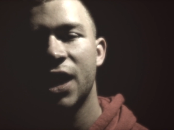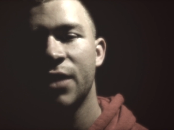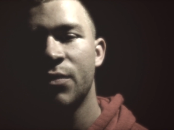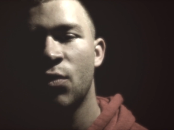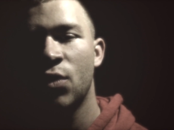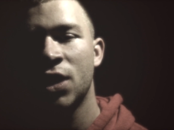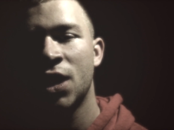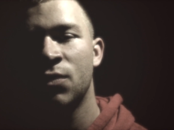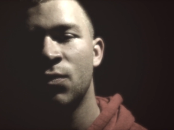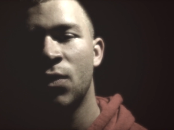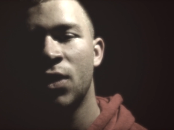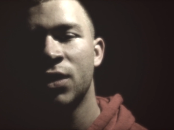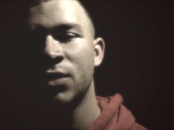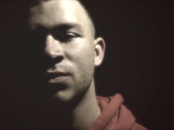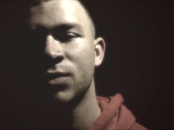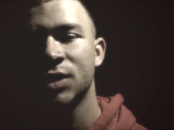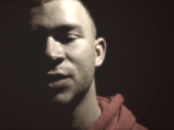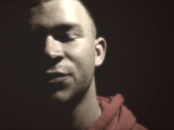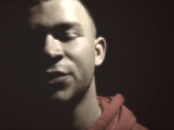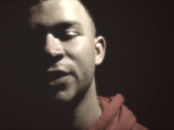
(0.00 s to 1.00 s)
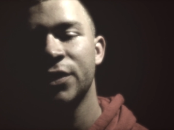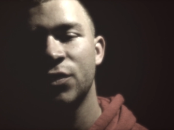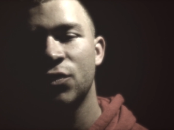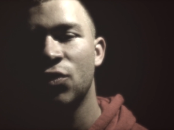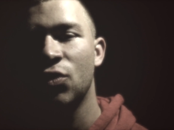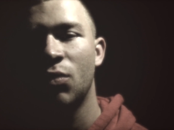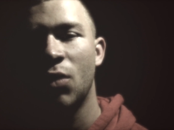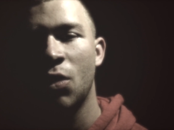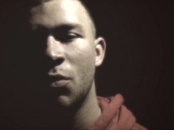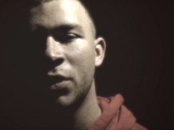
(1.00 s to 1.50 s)
time one-on-one -on -one was a really
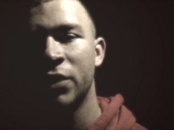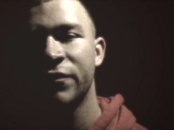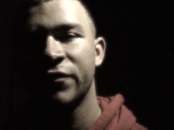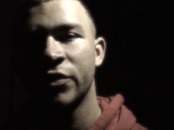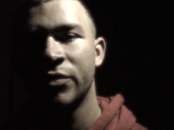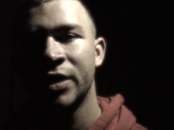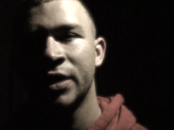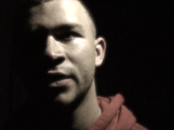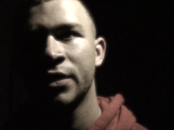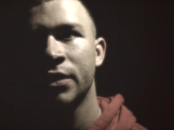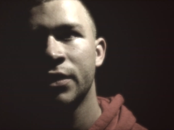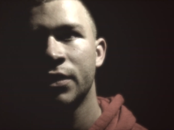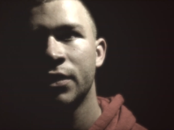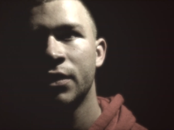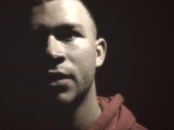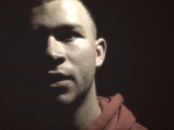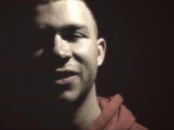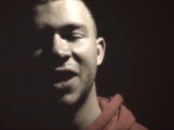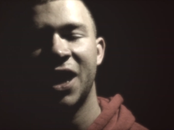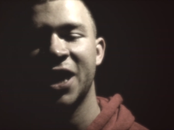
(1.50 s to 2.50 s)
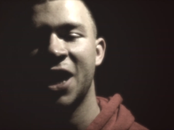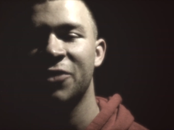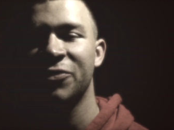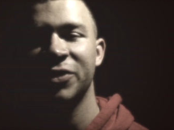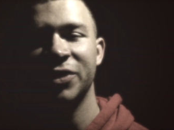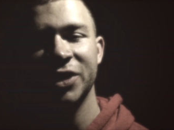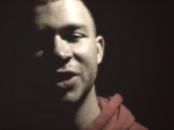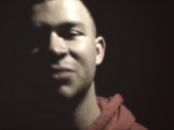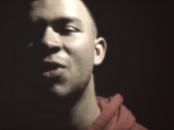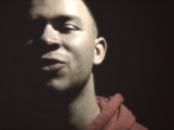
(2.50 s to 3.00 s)
cool moment for me. I got
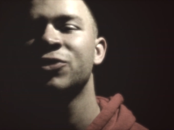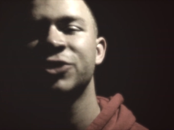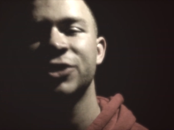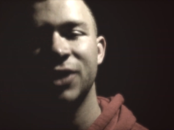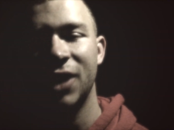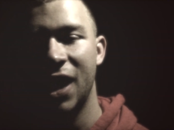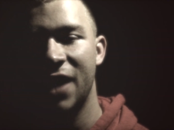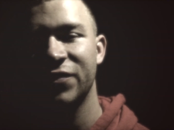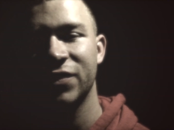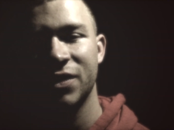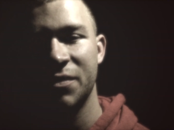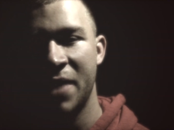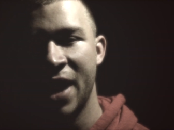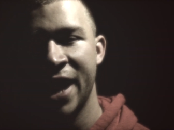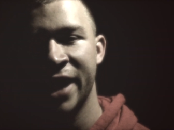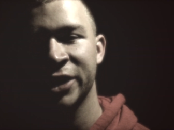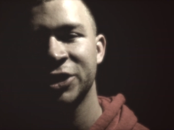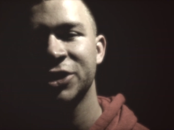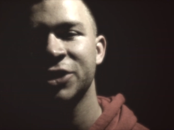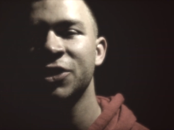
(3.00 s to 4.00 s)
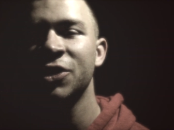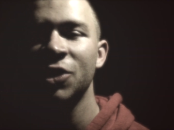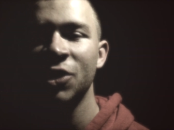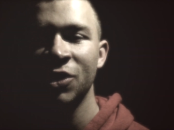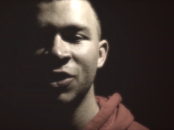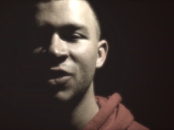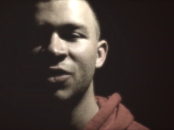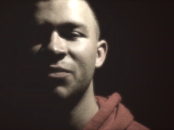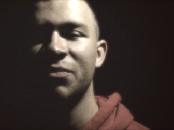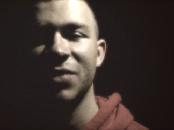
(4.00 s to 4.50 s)
really emotional after the match.
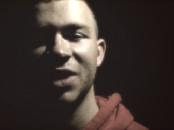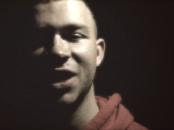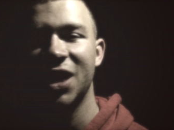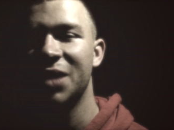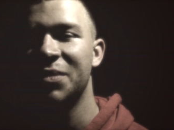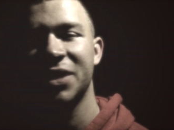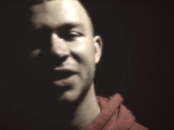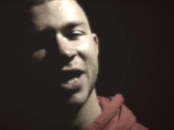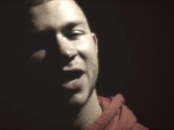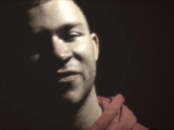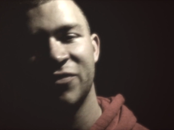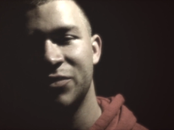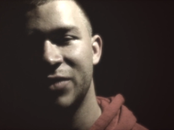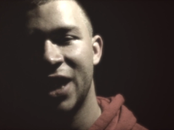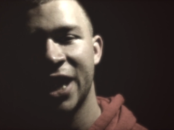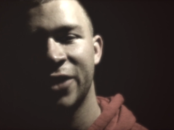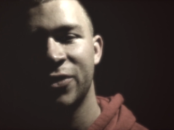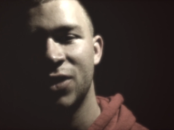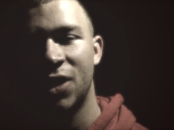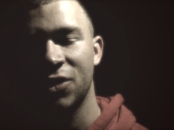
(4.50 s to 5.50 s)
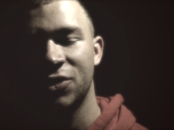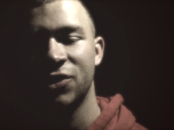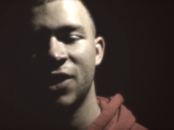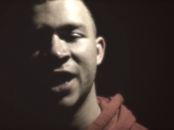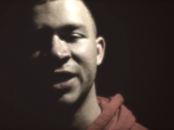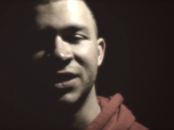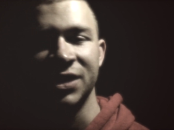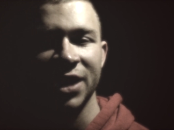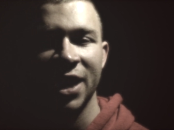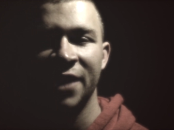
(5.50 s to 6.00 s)
Me, him, and Kevin Blackwood all
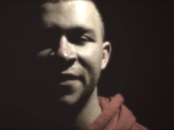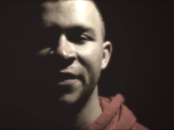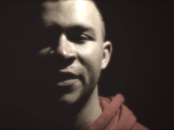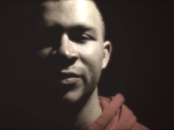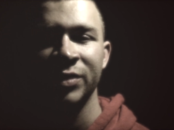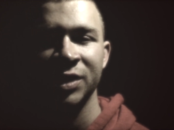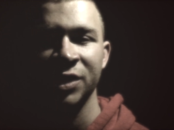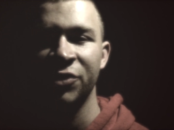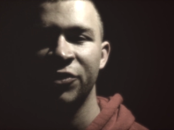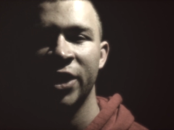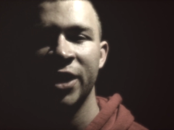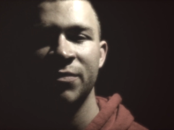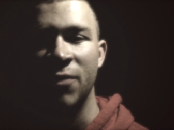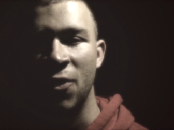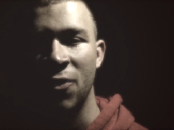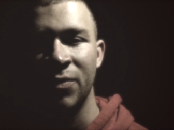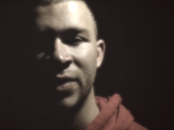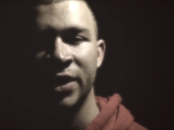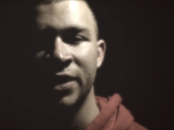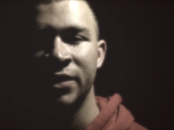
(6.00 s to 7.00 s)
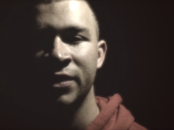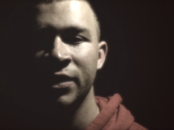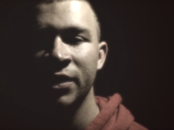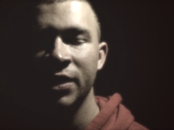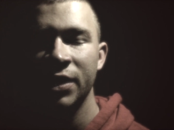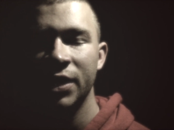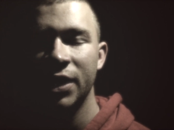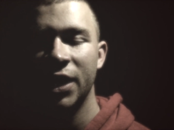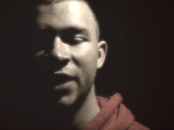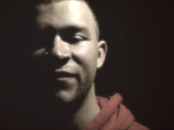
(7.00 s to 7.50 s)
cried together. It was a great moment.
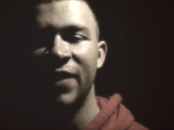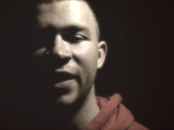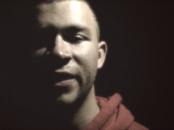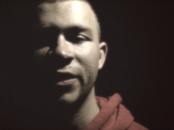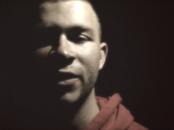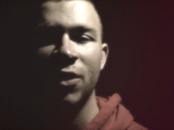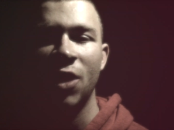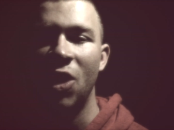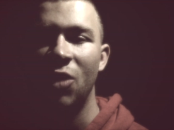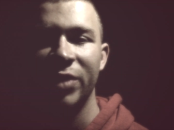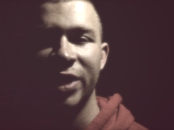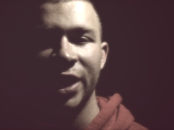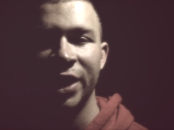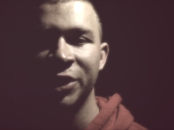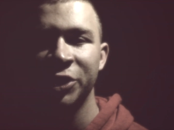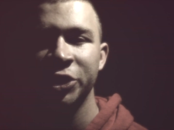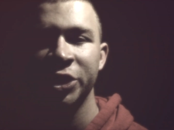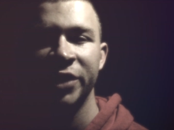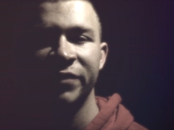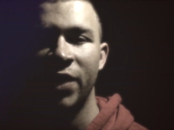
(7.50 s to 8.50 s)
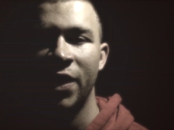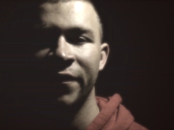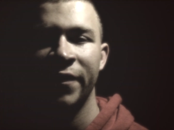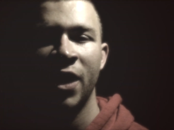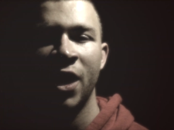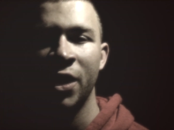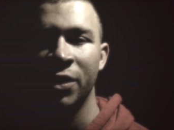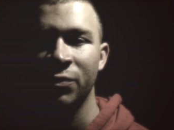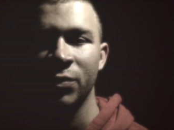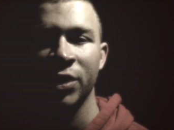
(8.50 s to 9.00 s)
It felt like a culmination of all
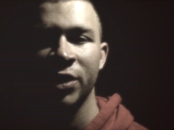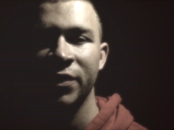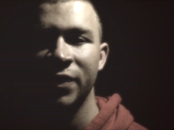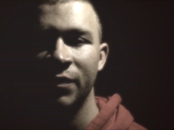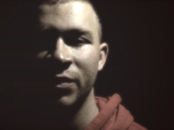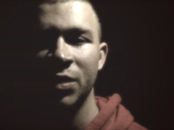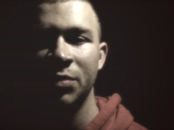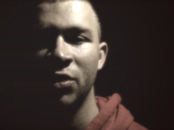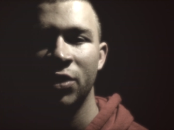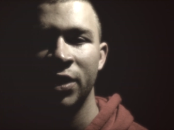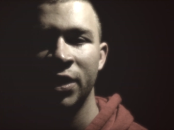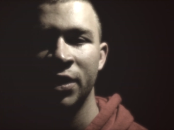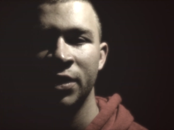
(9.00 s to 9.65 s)
the hard work that we put